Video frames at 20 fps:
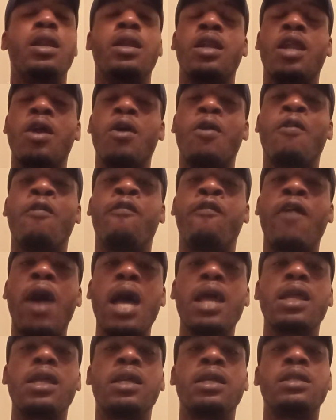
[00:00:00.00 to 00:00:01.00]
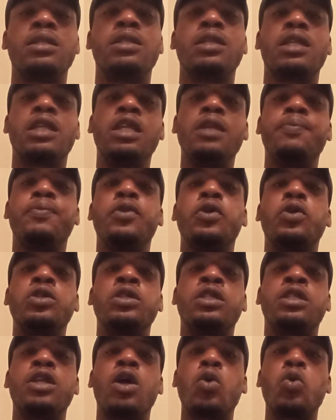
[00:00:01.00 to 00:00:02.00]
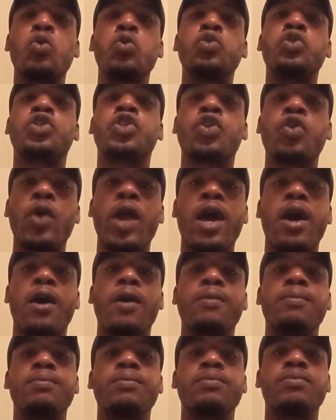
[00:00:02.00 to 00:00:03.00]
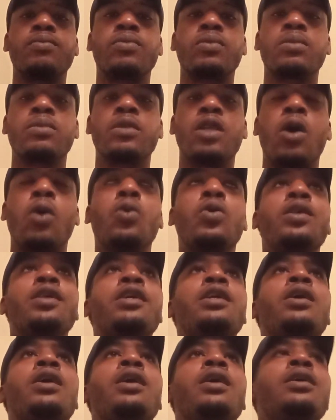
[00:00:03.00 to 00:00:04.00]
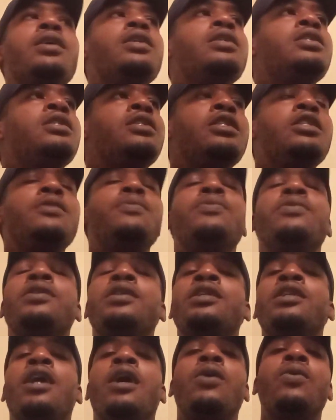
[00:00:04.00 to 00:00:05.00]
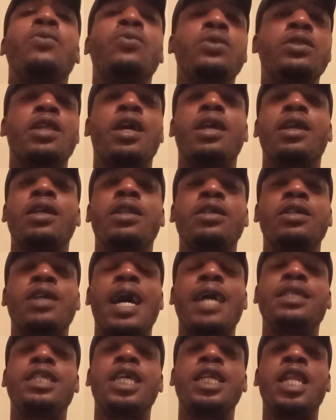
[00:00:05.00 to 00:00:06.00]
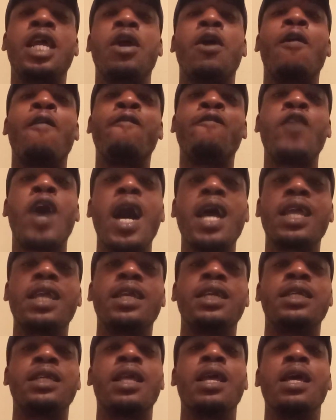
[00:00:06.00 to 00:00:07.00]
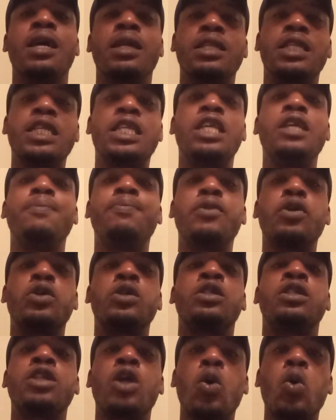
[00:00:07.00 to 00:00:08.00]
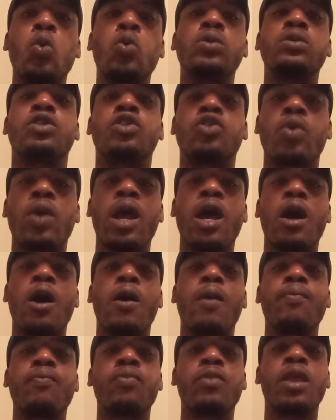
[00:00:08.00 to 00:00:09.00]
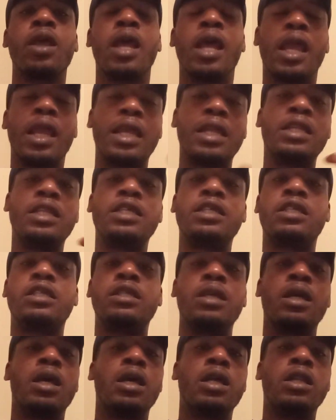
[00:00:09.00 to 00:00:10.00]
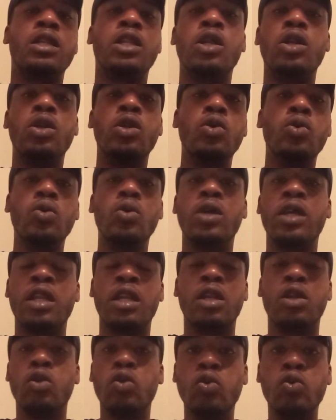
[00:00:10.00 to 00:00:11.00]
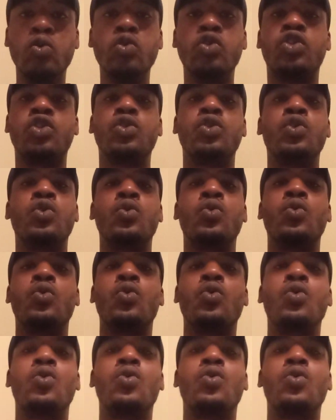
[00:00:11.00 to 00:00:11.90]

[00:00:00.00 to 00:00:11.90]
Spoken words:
they are fighting to keep your soul trapped. Oh yeah, it's deeper than now what we think it is. I say they are fighting to keep your soul trapped in this illusional